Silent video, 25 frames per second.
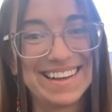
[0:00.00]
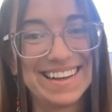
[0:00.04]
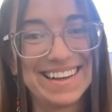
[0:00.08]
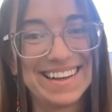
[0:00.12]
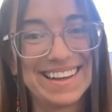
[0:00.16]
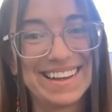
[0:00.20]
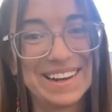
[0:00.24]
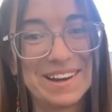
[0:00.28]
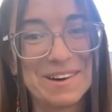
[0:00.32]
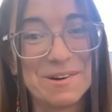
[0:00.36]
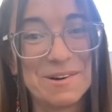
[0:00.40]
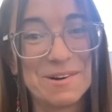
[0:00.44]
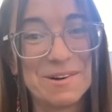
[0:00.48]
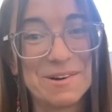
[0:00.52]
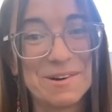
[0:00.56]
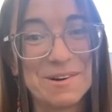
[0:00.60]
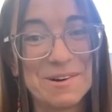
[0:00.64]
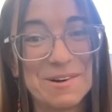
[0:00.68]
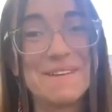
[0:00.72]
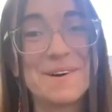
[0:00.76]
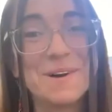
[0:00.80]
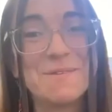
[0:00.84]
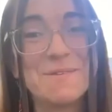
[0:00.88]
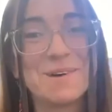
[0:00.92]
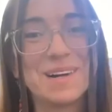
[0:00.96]
You know, if
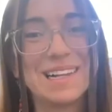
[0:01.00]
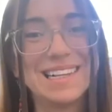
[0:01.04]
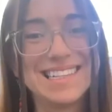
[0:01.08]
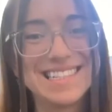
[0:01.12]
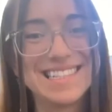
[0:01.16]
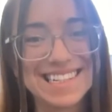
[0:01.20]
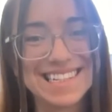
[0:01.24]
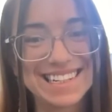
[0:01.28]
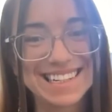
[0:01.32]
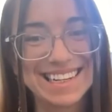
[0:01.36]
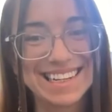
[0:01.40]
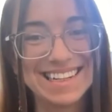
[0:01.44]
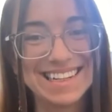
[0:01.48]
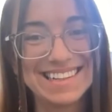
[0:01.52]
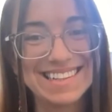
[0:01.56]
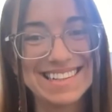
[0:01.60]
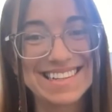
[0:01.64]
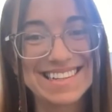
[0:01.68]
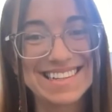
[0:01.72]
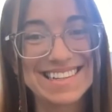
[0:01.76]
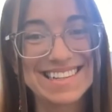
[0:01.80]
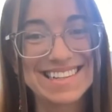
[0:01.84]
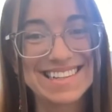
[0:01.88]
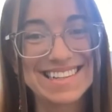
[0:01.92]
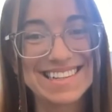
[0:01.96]
everyone did it,
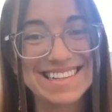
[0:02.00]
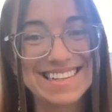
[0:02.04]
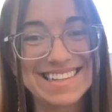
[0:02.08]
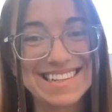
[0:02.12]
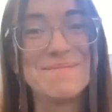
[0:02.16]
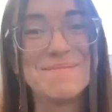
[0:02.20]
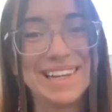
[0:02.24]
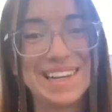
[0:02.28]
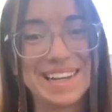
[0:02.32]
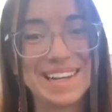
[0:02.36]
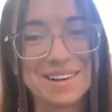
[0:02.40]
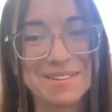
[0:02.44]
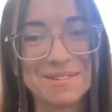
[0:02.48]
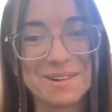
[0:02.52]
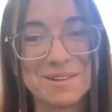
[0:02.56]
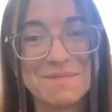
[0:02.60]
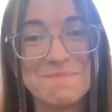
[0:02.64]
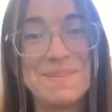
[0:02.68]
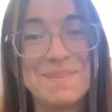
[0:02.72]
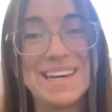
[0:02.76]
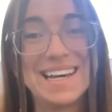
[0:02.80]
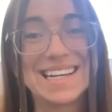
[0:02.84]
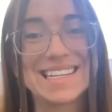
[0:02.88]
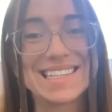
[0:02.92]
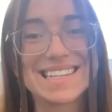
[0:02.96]
every meeting would
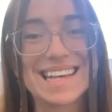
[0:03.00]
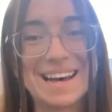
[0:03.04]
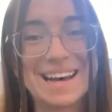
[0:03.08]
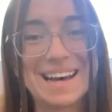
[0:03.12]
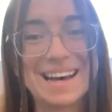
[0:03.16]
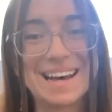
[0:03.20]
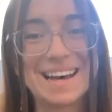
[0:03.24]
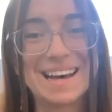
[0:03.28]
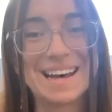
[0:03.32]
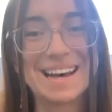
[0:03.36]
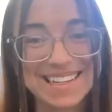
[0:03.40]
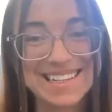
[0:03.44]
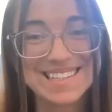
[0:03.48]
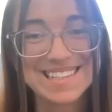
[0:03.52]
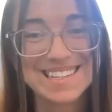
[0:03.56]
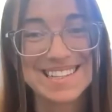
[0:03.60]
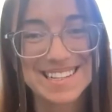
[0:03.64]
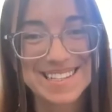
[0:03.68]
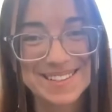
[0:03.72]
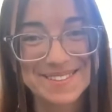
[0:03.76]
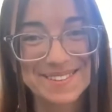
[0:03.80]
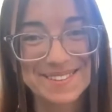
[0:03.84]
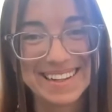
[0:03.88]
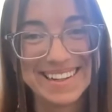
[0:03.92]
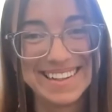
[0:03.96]
be as epic as
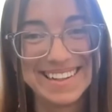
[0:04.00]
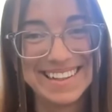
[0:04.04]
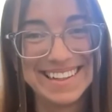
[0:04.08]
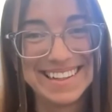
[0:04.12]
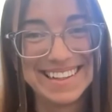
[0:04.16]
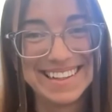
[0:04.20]
this one.